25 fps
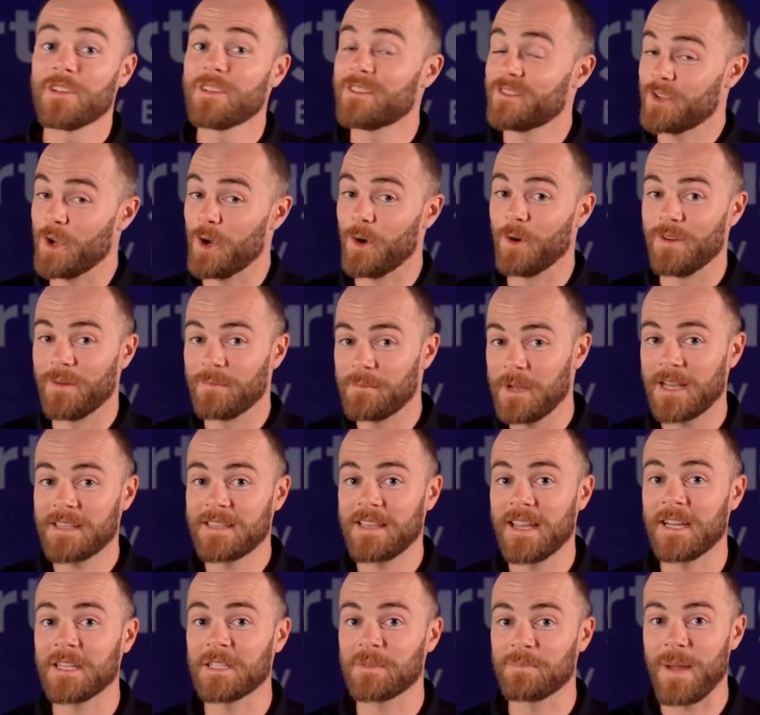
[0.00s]
So I'm not
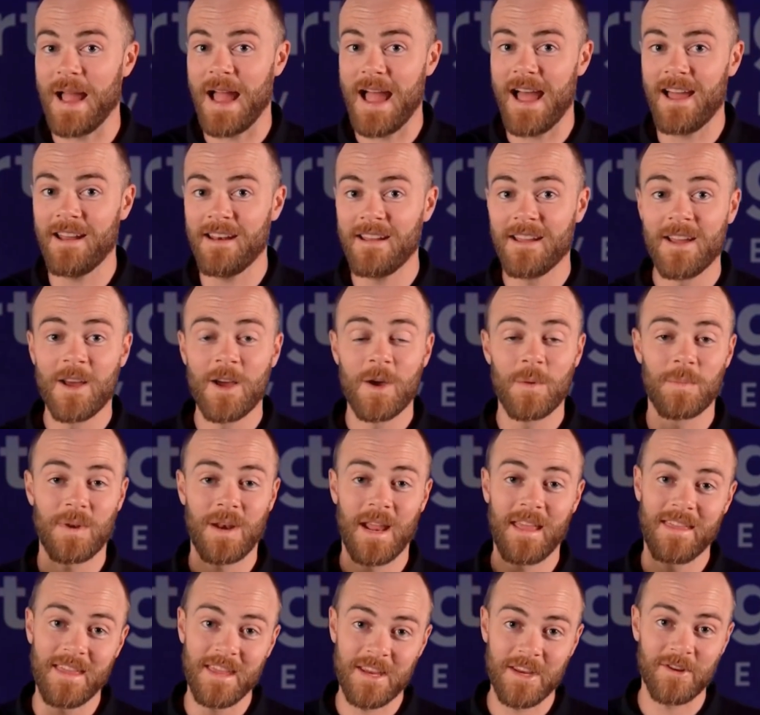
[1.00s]
saying it's bad,
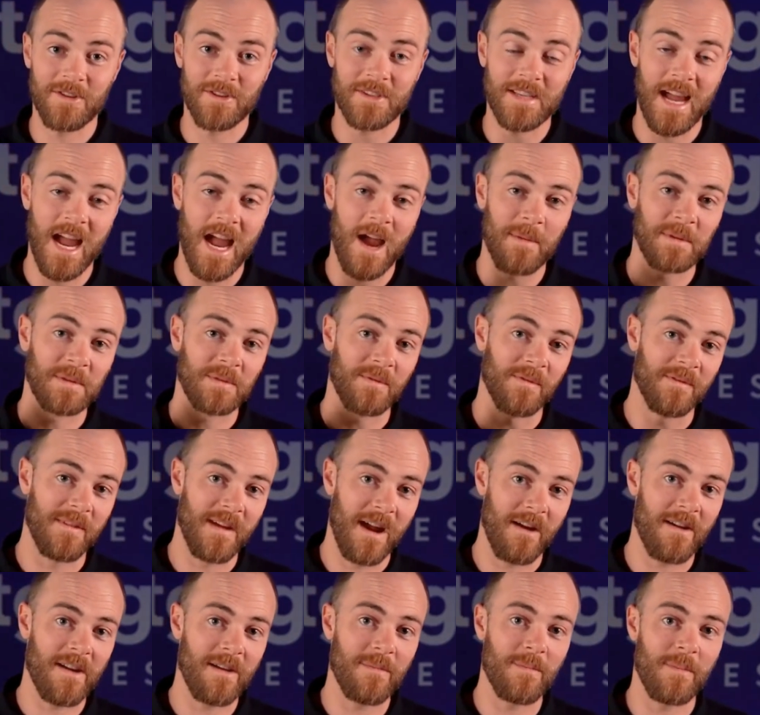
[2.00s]
but I think your time is
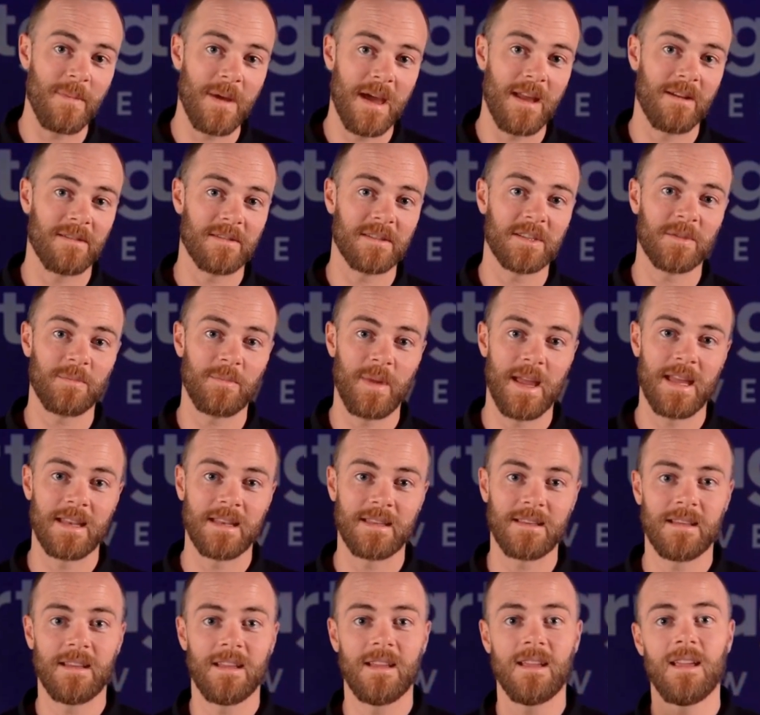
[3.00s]
very better
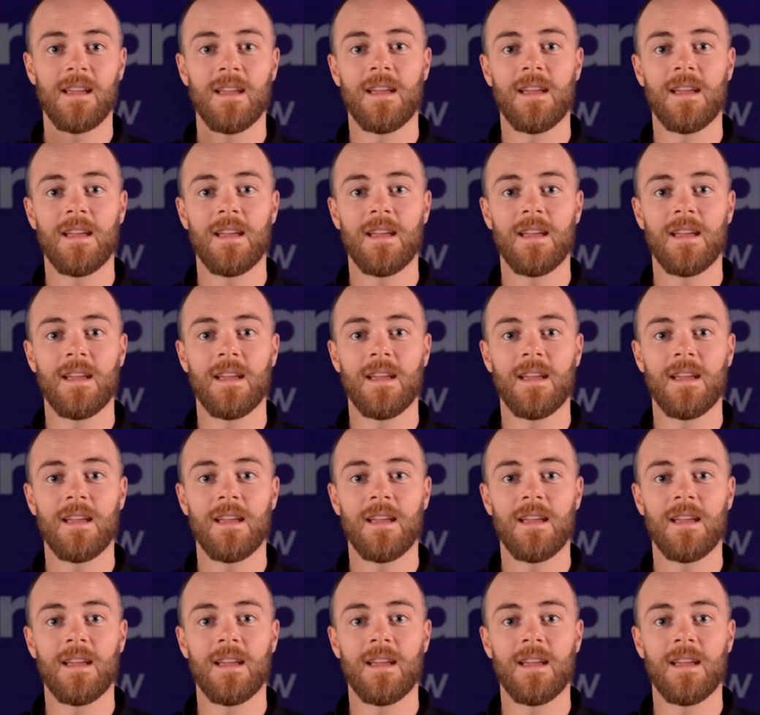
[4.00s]
spent